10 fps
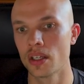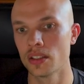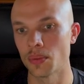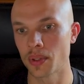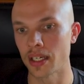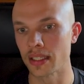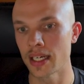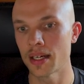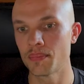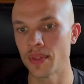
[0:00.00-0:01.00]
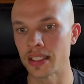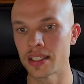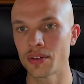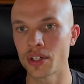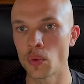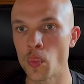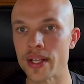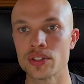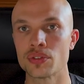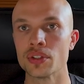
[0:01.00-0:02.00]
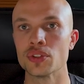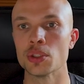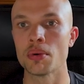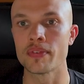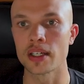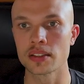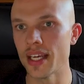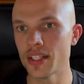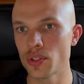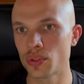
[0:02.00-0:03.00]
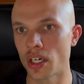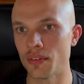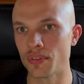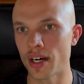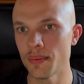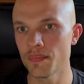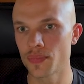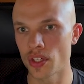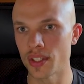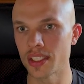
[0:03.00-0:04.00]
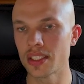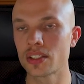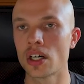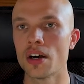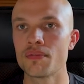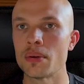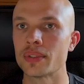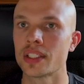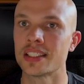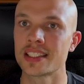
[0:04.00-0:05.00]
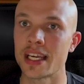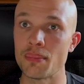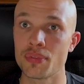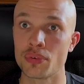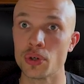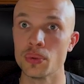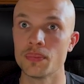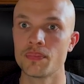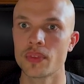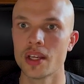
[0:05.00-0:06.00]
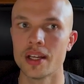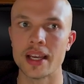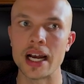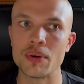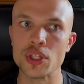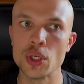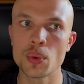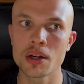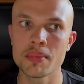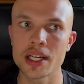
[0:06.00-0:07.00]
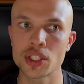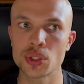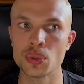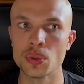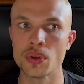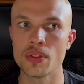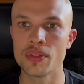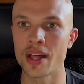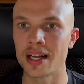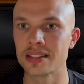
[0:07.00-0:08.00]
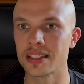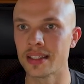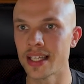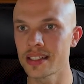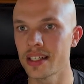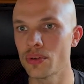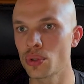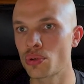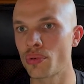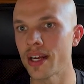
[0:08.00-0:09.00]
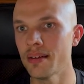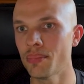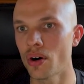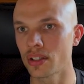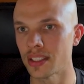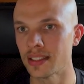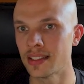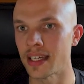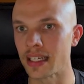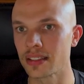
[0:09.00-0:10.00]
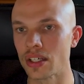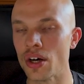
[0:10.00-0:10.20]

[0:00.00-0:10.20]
So if we click that, it's now going to whiz through super fast. Here's your time frame. So this is the time frame it's going to skip through. Now you want to make sure that this little green box is ticked.